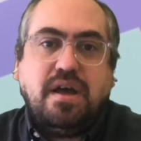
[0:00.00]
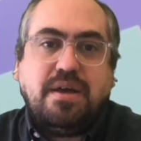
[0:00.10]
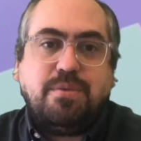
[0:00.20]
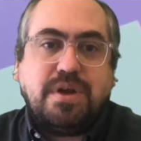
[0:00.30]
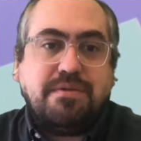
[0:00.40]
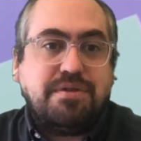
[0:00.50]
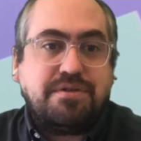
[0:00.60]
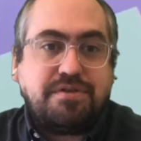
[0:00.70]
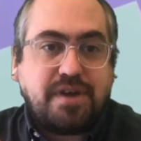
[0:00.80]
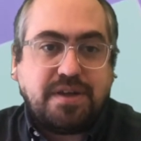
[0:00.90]
and whenever
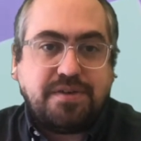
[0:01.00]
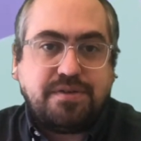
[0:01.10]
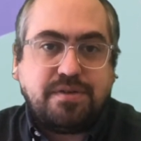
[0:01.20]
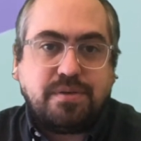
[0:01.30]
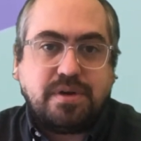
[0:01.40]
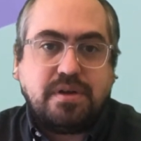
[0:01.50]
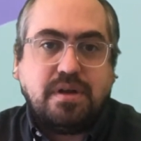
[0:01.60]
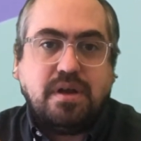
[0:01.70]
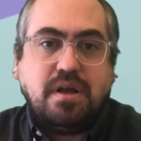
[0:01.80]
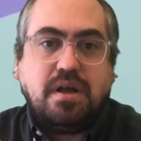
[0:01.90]
there's a change to it,
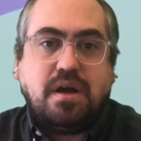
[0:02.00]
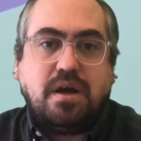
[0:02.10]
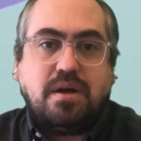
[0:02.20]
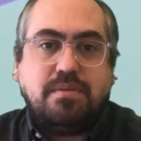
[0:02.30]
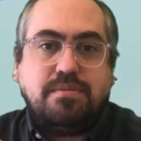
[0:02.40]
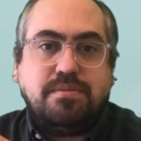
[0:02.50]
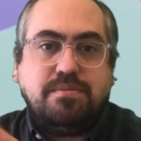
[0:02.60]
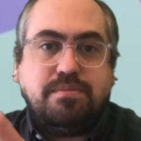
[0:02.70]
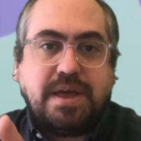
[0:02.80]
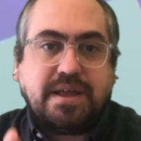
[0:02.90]

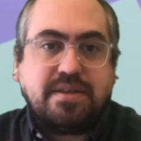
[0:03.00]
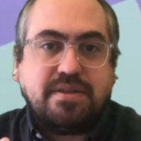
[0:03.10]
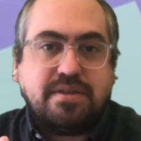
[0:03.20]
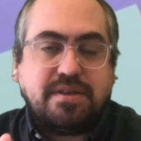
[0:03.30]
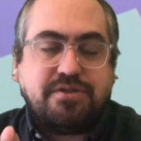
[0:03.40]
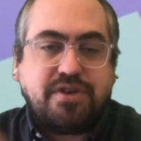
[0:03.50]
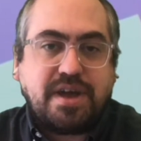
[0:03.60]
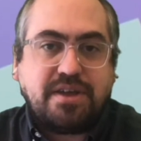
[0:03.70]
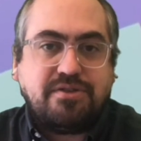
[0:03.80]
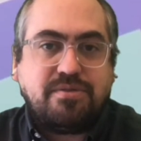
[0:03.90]
make the
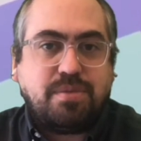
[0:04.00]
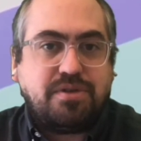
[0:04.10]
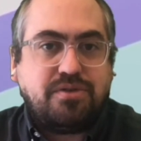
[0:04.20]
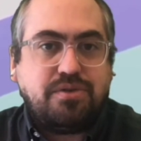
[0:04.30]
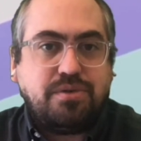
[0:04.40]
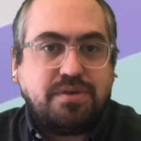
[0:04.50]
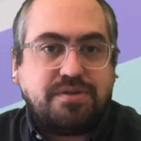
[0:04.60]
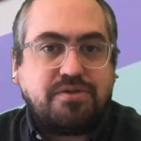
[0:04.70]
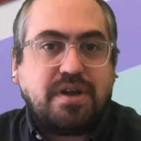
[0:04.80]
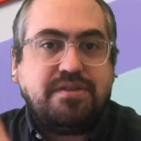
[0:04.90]
change, but do
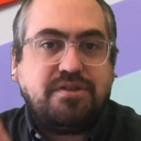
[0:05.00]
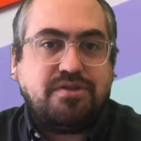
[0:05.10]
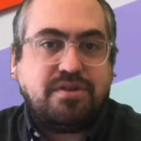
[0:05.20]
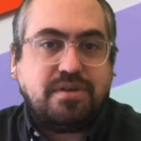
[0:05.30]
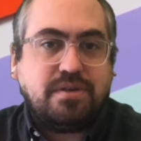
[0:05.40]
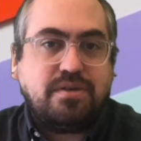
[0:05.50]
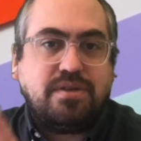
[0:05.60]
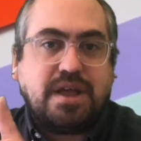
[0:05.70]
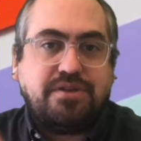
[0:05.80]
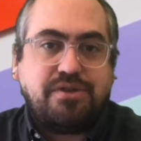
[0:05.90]
this transition to
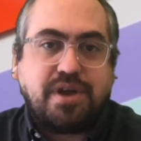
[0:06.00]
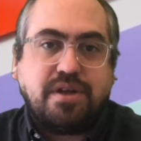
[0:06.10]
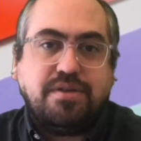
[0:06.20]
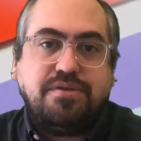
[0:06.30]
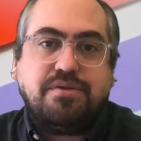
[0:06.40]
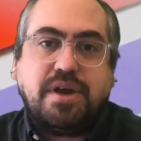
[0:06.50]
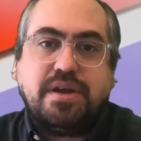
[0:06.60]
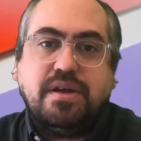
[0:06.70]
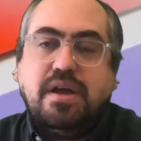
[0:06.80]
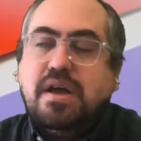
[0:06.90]
that change,
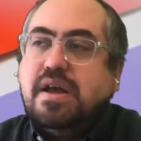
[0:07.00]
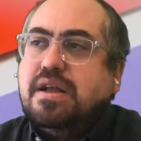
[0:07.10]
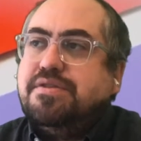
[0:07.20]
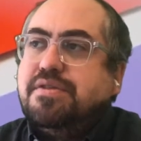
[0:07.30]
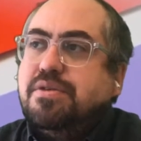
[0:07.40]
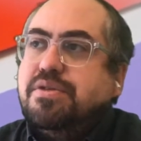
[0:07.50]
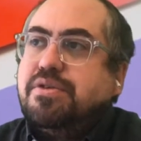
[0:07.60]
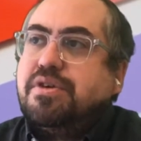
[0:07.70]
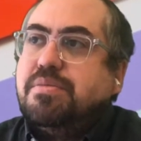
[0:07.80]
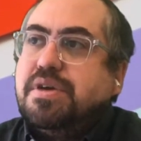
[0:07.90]
right? And so
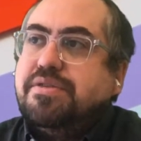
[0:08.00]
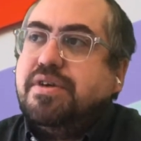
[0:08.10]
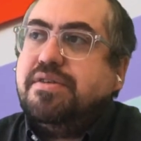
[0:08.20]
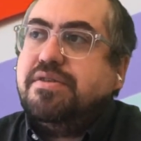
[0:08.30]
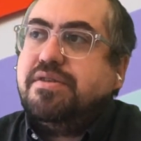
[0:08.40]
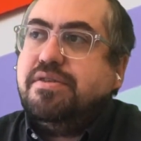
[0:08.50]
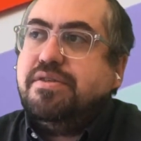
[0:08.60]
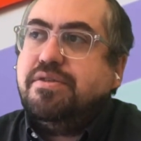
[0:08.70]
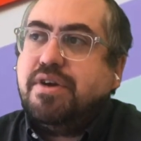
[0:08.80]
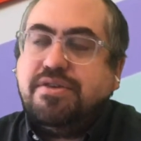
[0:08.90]
there could be a
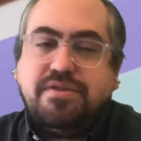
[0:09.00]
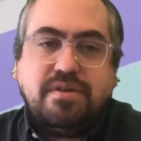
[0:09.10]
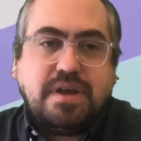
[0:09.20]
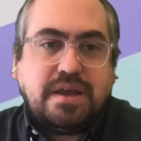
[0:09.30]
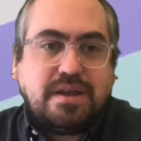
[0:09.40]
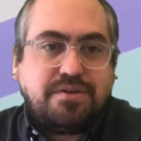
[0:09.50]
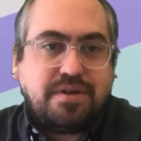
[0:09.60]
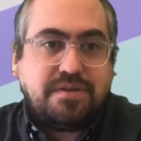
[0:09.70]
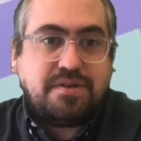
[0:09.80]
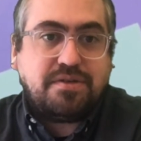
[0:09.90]
transition duration and a
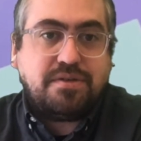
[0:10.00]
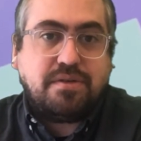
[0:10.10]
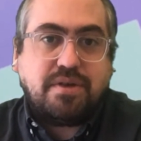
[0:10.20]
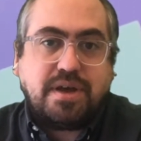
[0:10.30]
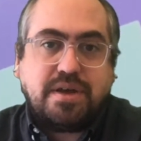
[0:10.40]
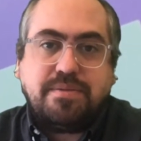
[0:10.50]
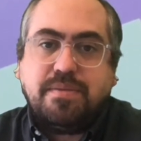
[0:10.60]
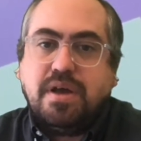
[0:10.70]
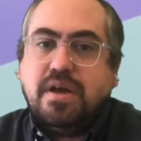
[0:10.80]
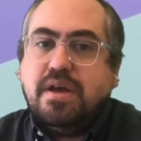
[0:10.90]
transition delay.
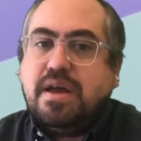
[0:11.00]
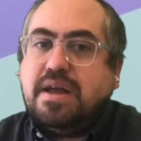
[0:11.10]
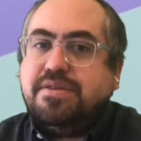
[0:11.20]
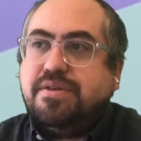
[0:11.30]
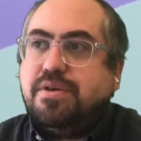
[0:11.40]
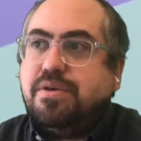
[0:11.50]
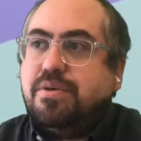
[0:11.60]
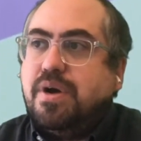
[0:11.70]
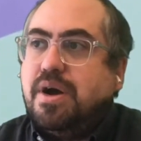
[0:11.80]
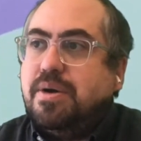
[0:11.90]
And
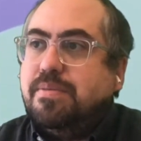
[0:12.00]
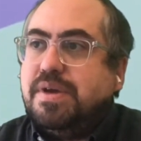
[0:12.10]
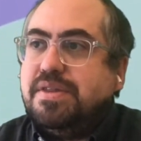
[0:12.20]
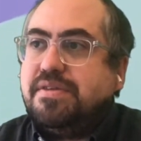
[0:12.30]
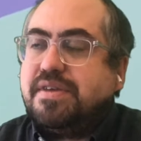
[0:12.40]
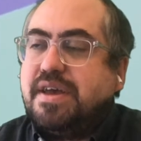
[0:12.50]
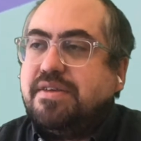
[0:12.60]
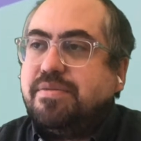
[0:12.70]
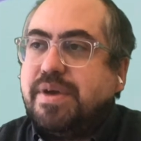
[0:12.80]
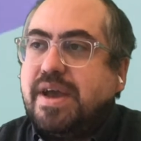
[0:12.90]
so in this
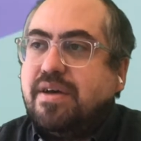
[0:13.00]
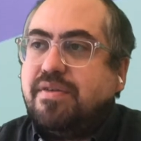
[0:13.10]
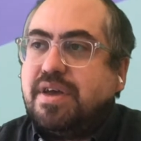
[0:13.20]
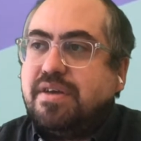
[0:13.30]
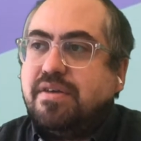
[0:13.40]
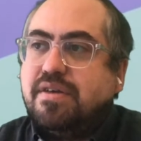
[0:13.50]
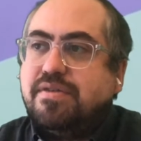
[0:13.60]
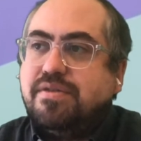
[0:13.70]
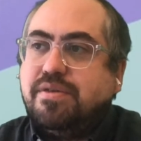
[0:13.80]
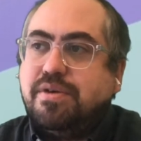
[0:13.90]
case, we have a
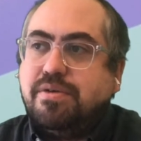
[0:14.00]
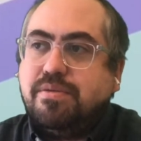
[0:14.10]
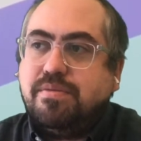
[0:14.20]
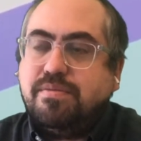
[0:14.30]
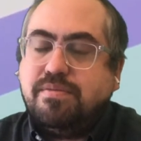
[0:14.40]
pseudo